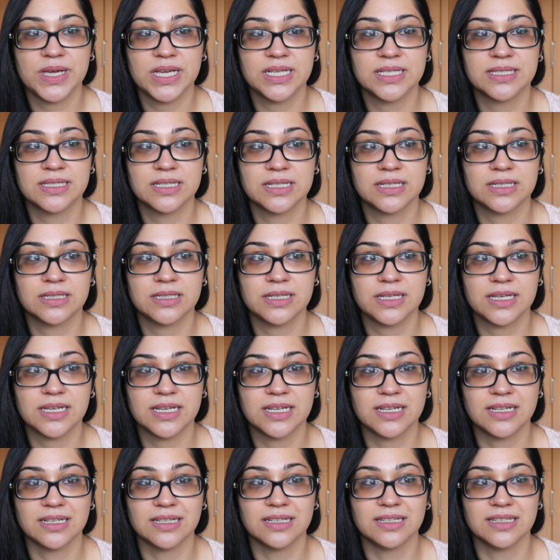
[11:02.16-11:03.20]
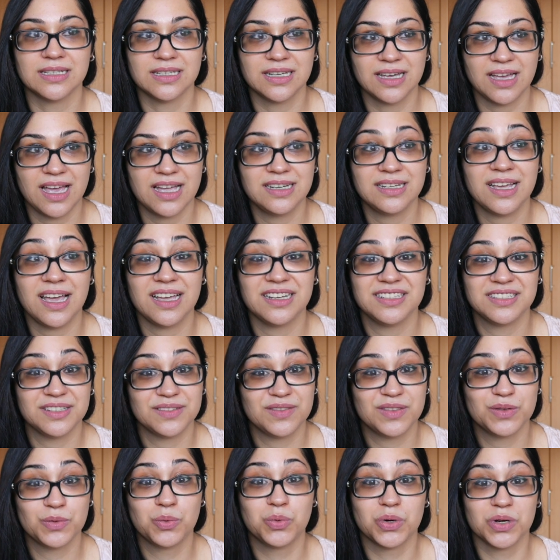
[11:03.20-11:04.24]
was basically an
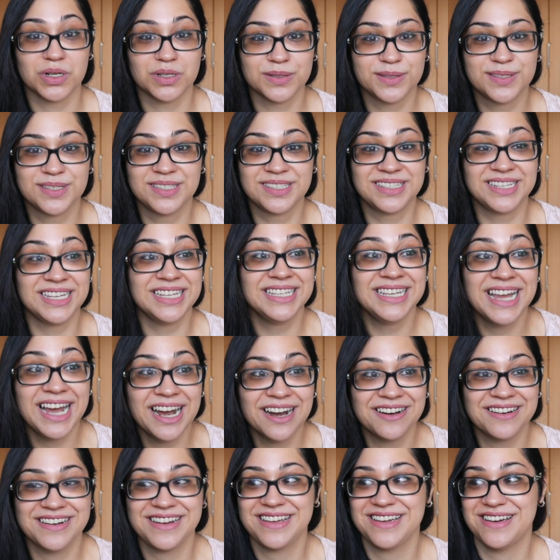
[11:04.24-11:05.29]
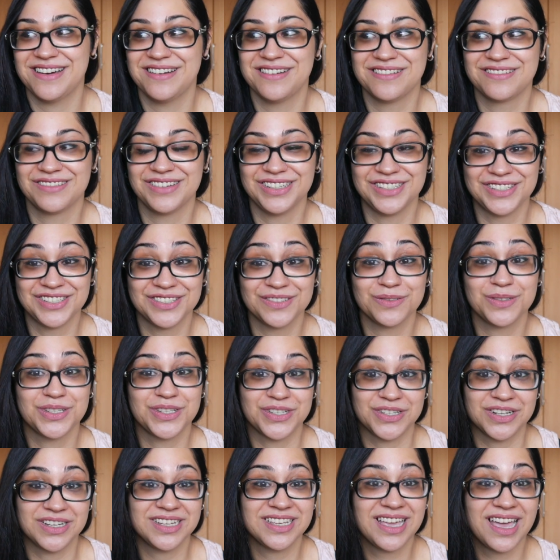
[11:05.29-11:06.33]
end of the world scenario, which
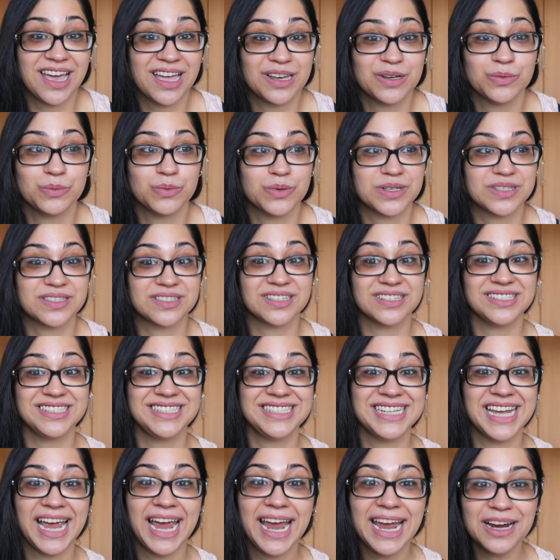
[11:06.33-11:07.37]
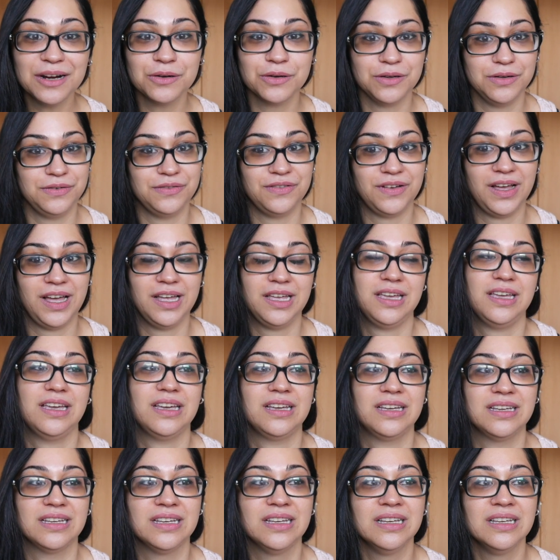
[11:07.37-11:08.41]
which again was
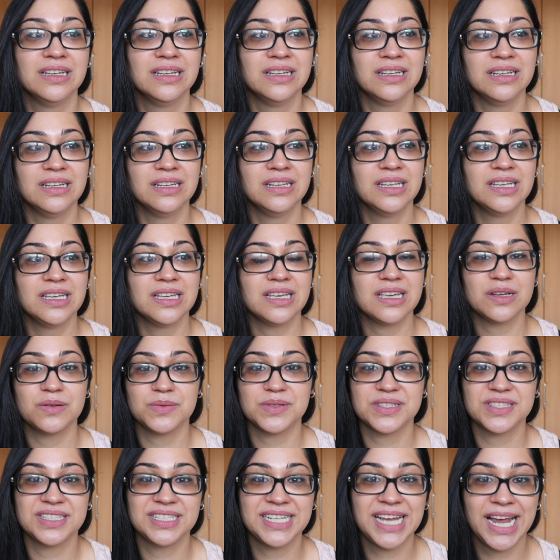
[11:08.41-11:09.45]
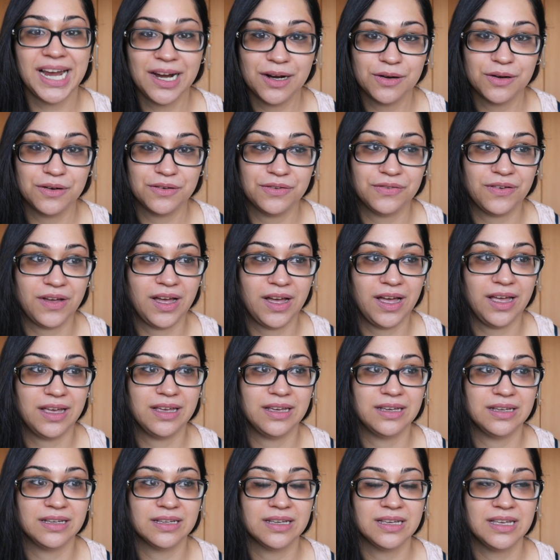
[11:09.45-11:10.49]
terrifying. It was
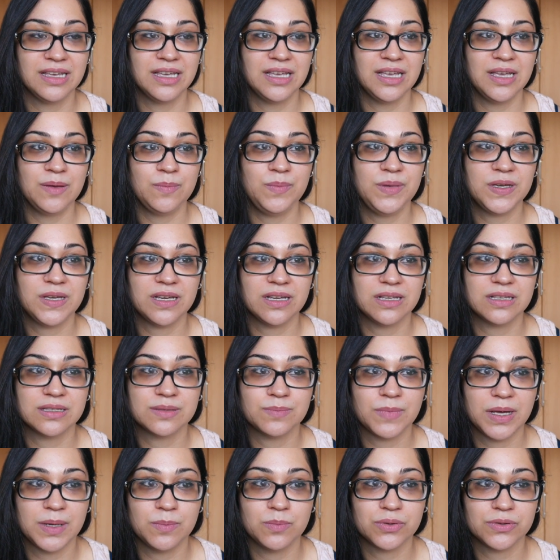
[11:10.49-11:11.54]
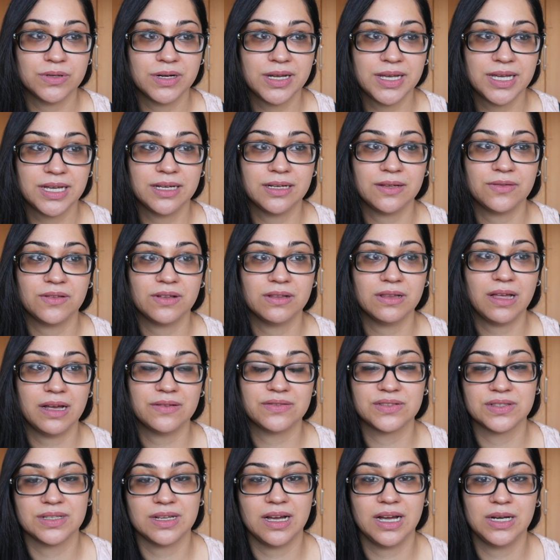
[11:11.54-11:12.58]
terrifying because my brain on the
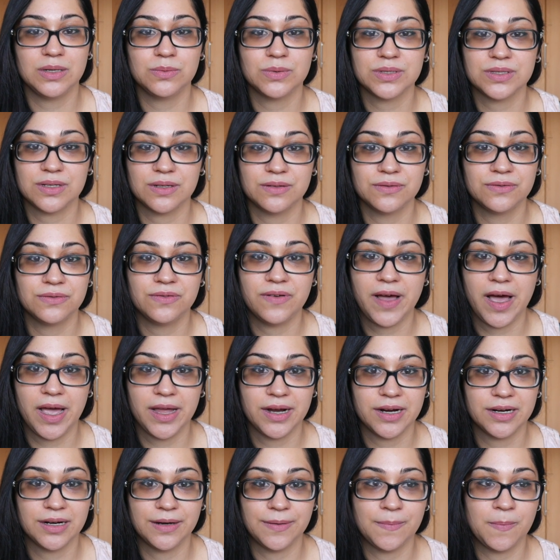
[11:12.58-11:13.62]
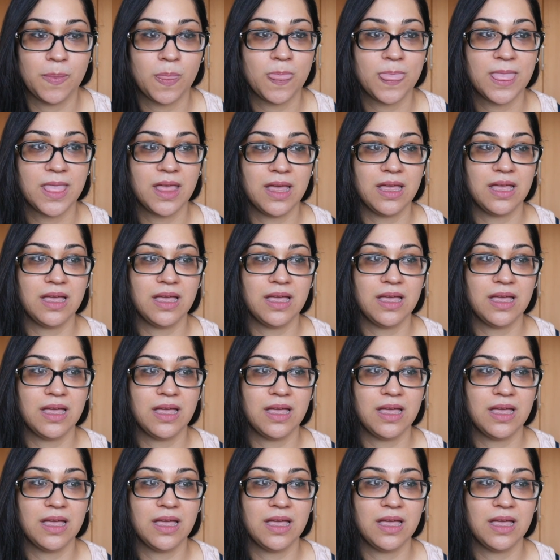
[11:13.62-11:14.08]
left side was on fire.